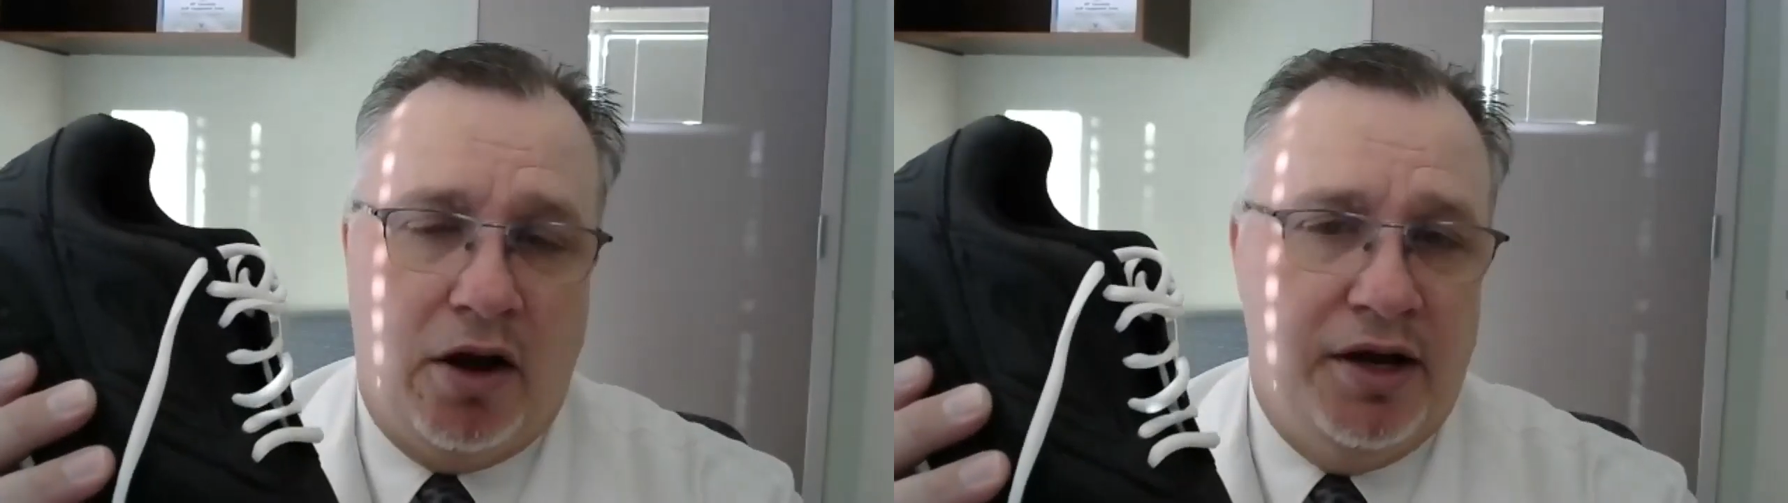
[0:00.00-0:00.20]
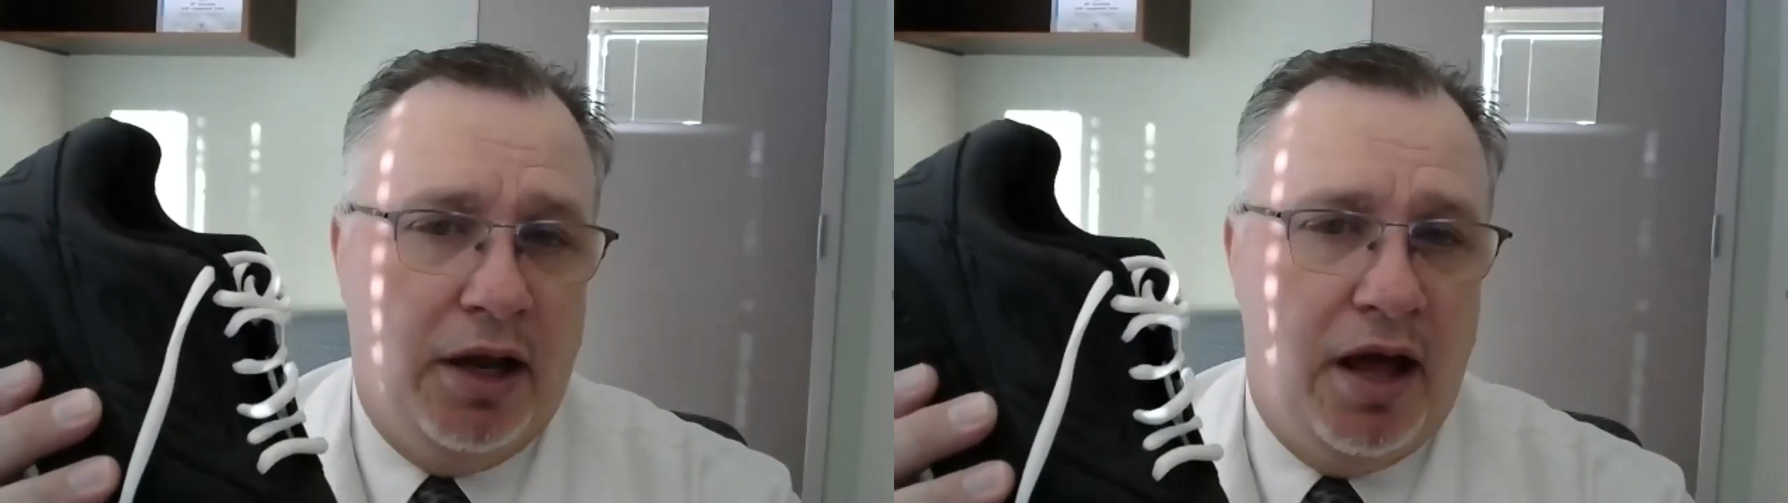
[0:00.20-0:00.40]

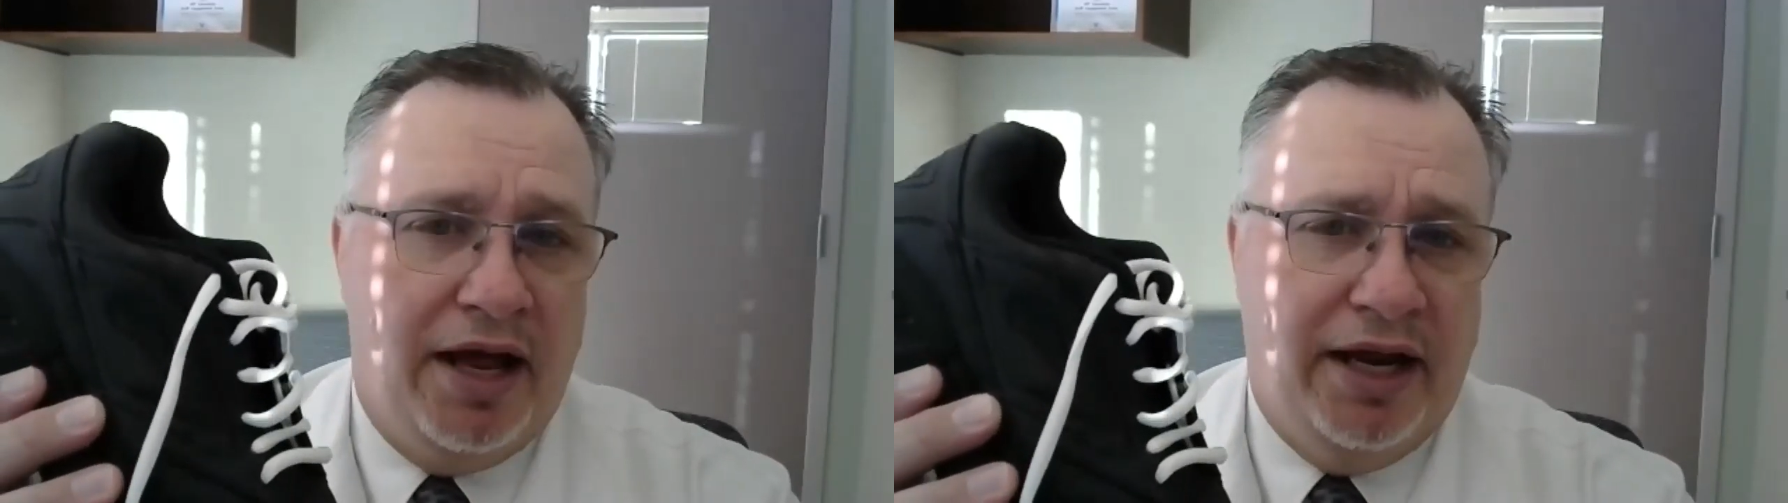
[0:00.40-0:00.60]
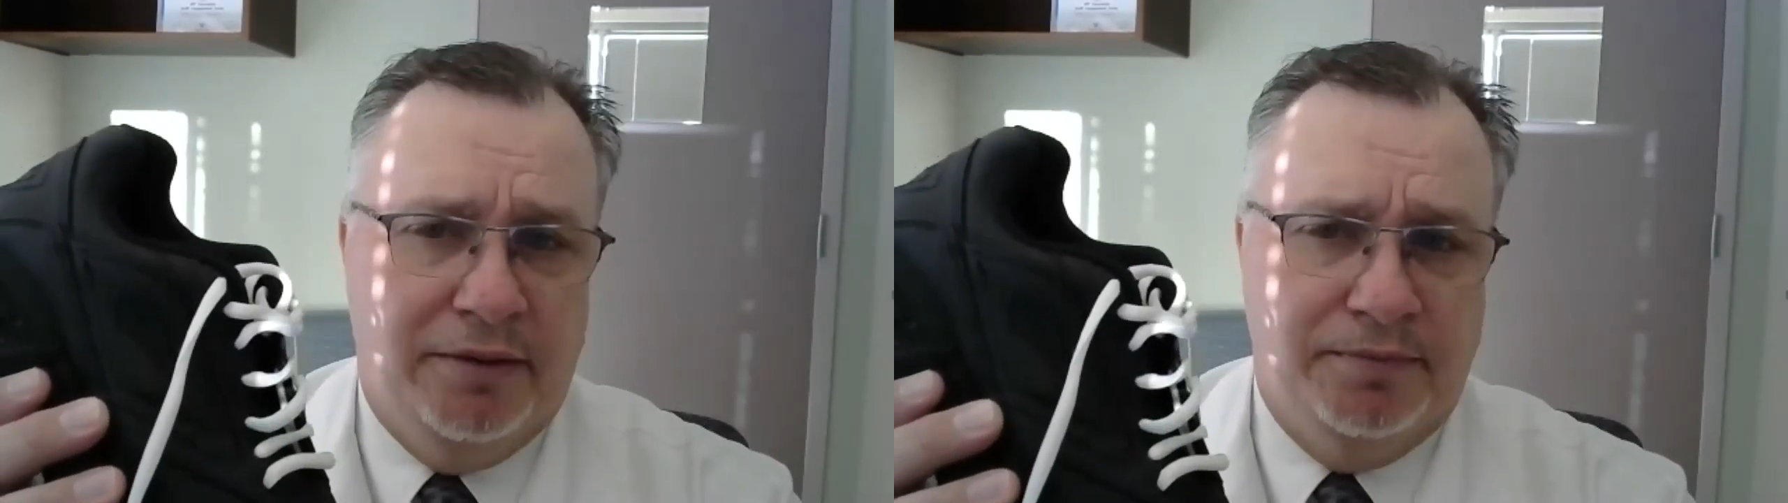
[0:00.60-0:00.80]

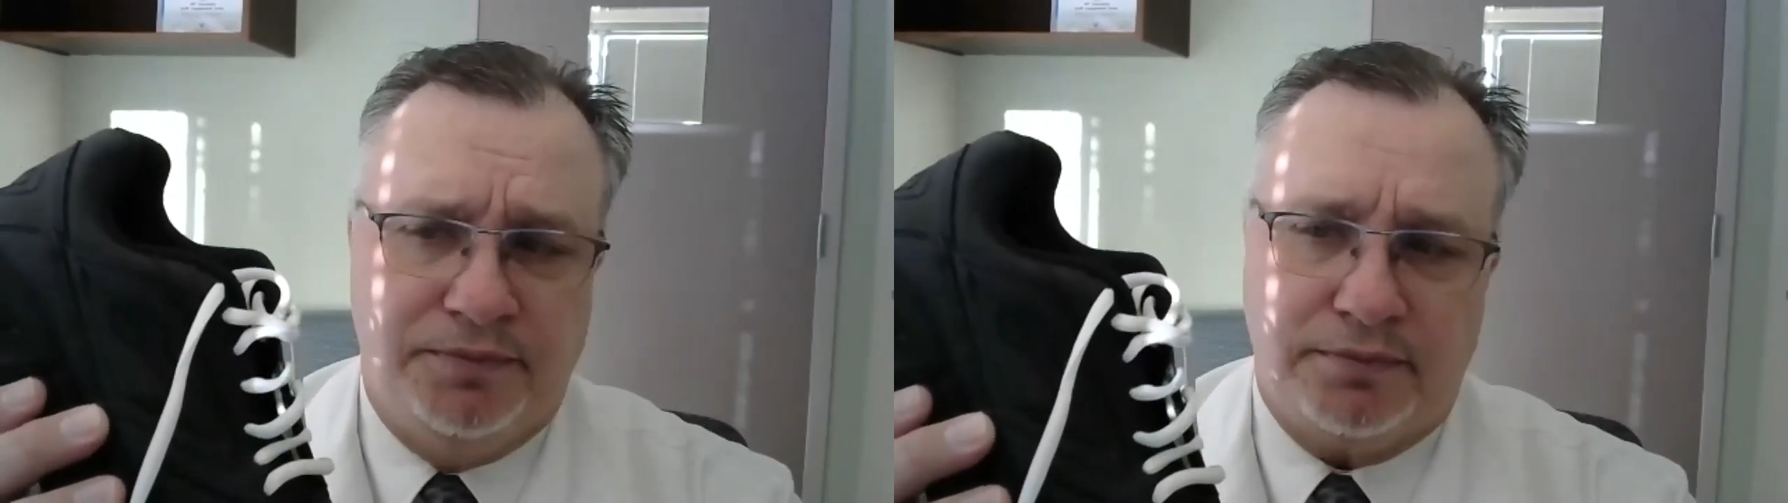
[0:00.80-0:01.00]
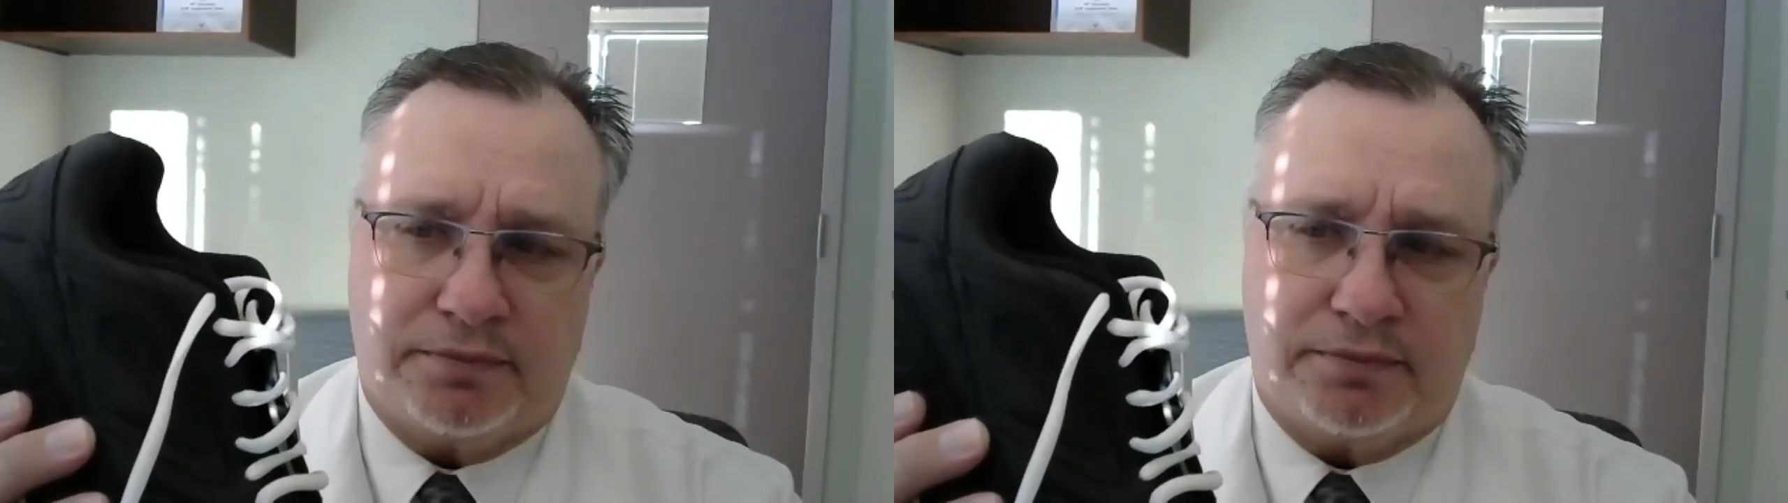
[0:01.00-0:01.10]
online.